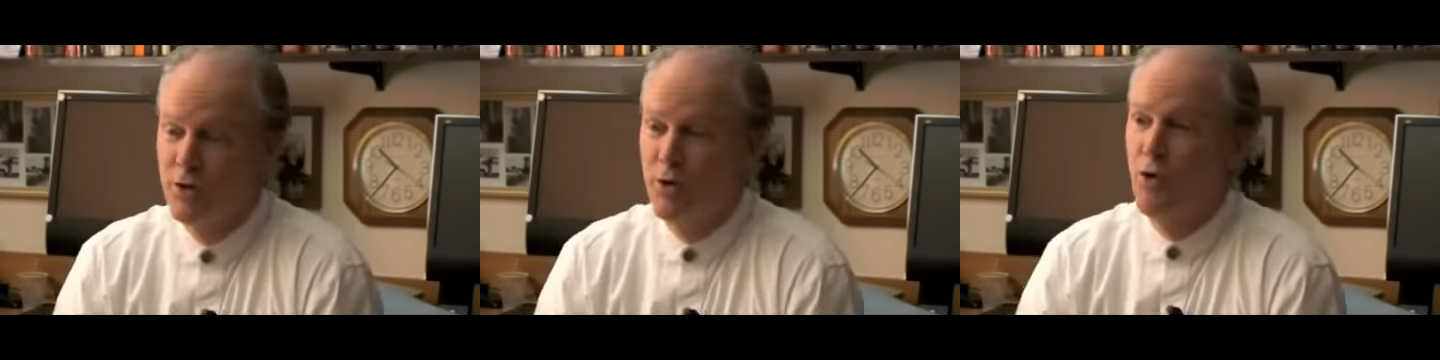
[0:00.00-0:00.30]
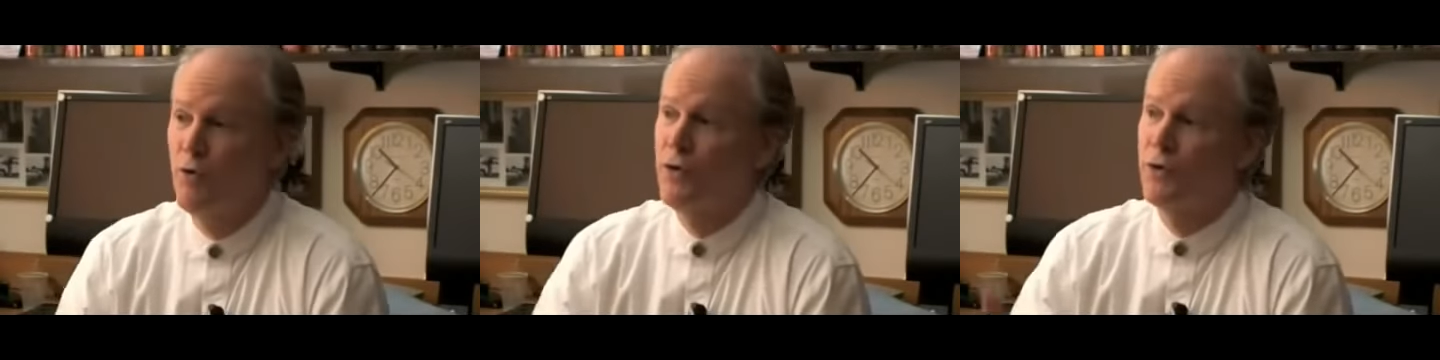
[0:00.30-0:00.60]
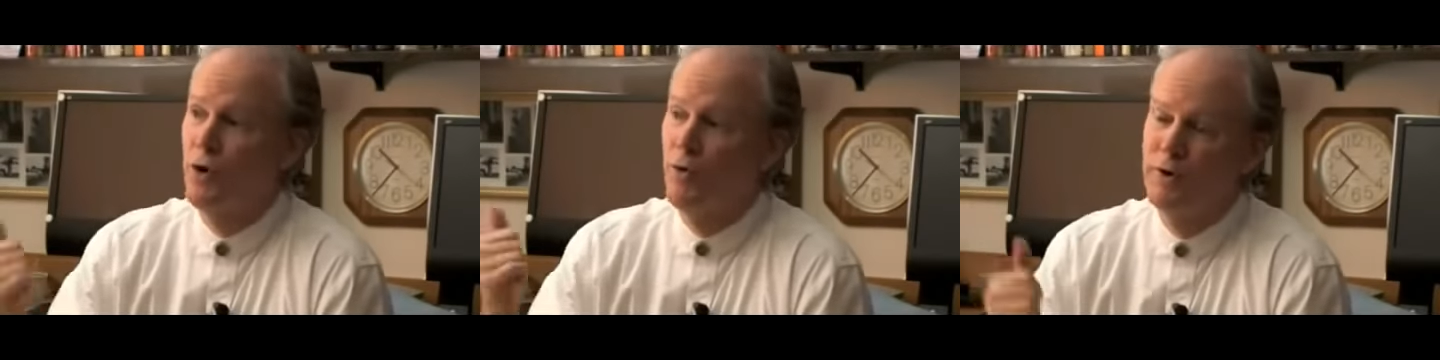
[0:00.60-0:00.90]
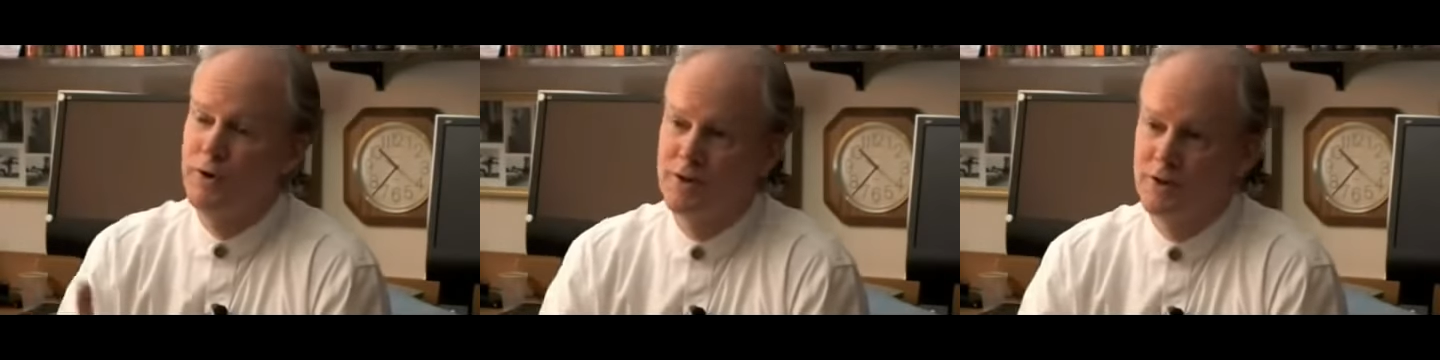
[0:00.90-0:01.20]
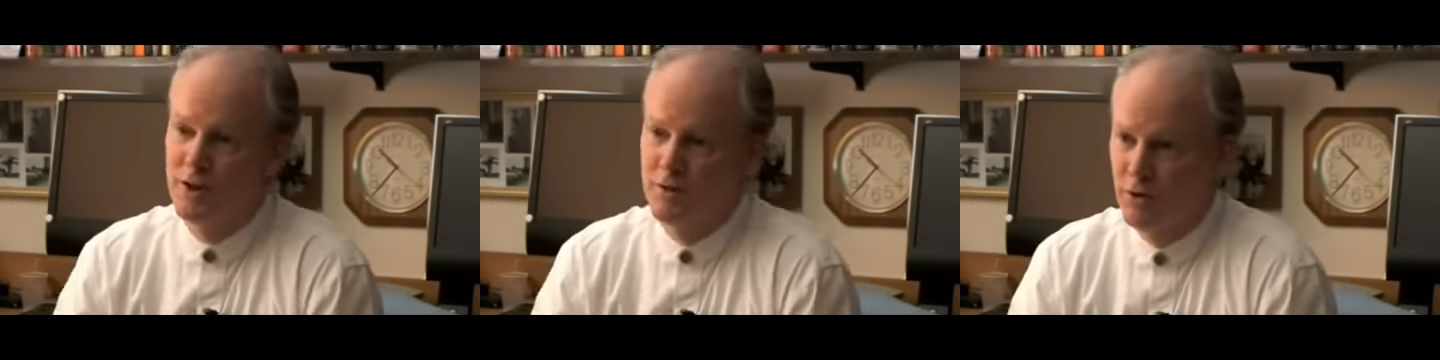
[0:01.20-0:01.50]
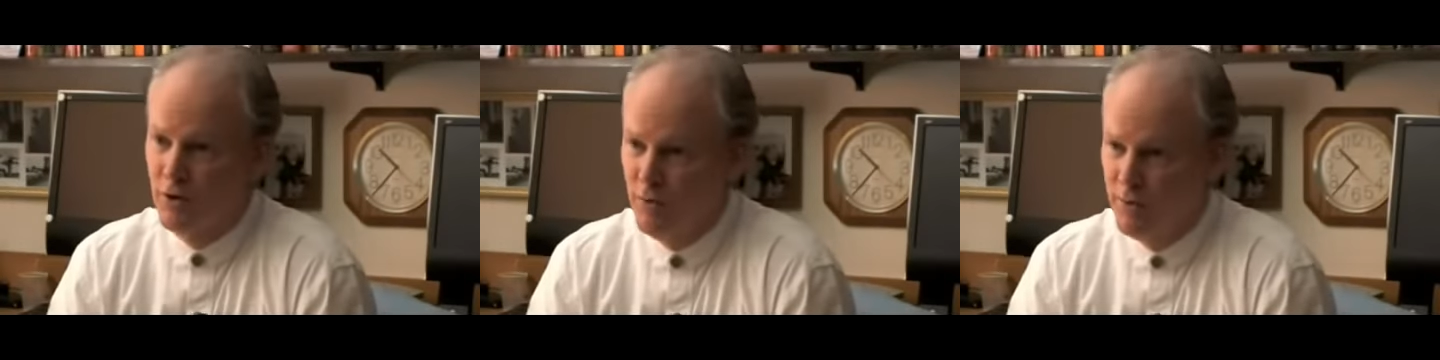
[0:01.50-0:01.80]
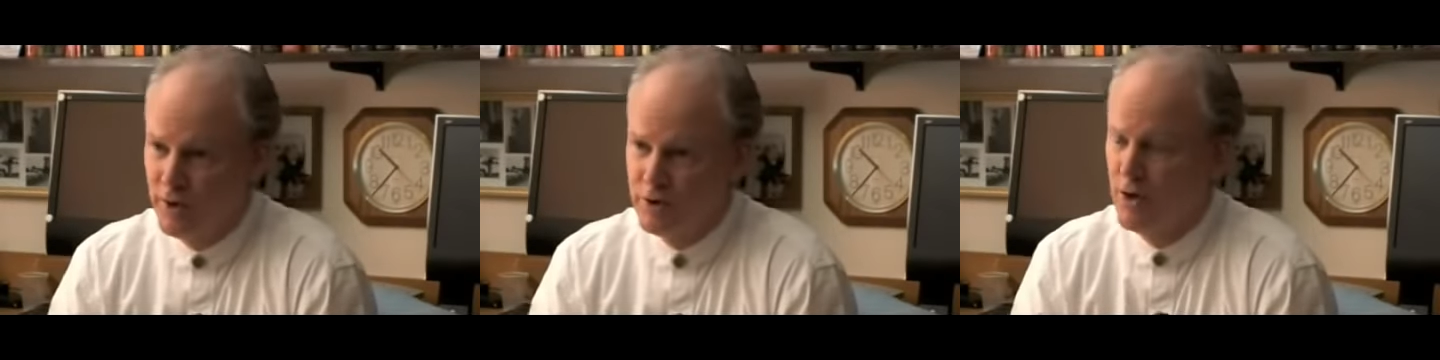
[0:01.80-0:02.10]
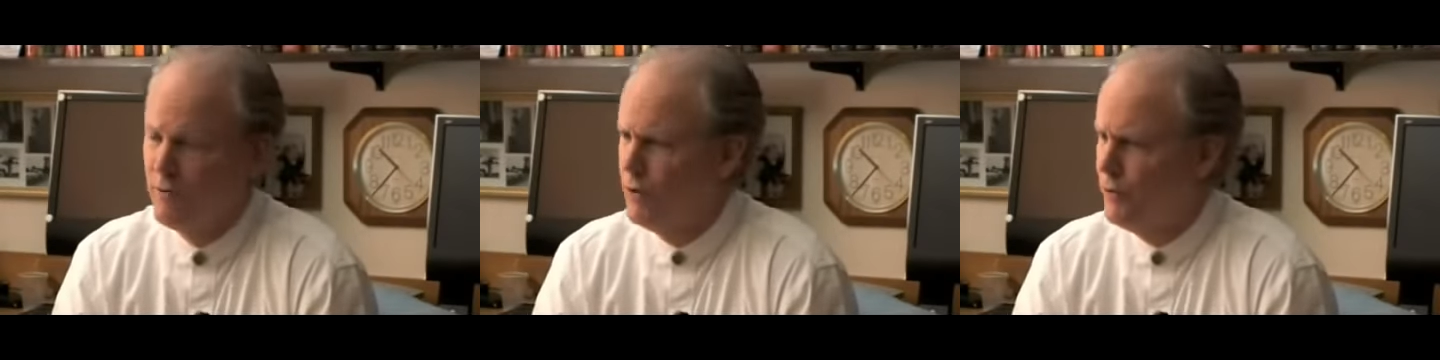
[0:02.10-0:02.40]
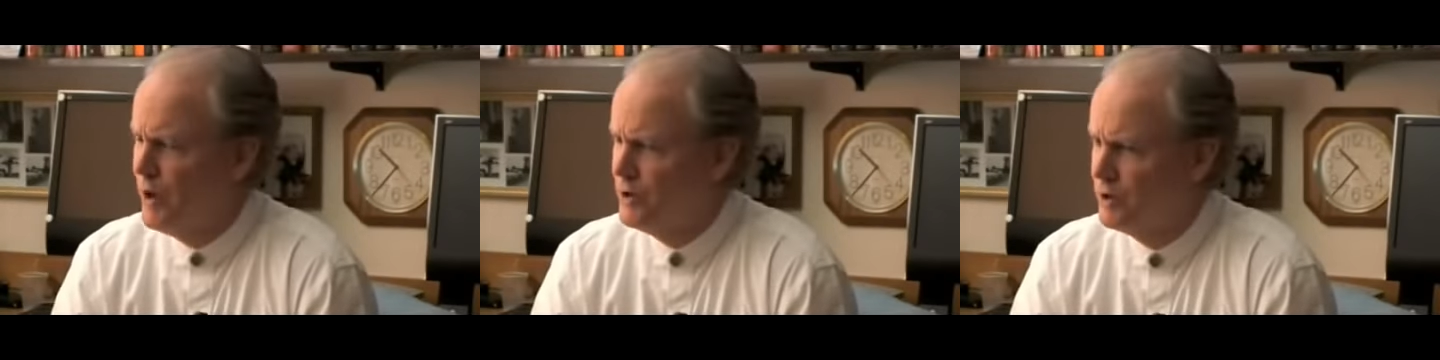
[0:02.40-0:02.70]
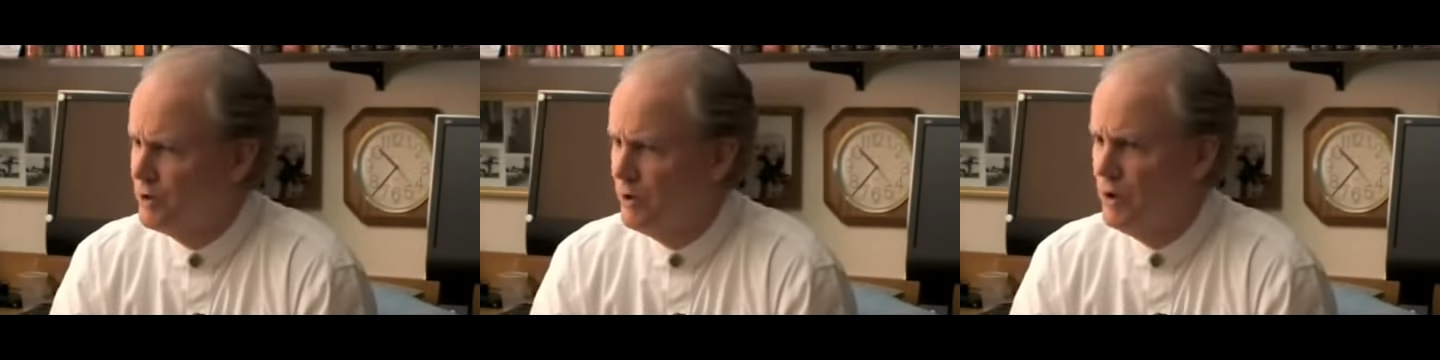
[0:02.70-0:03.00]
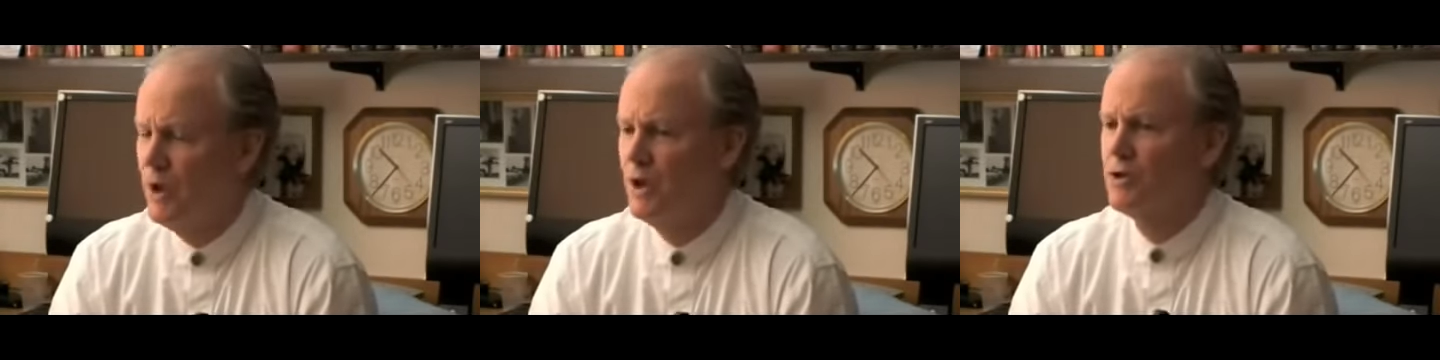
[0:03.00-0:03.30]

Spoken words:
they're overthrowing the intent of the lawmakers. They have no right to do it.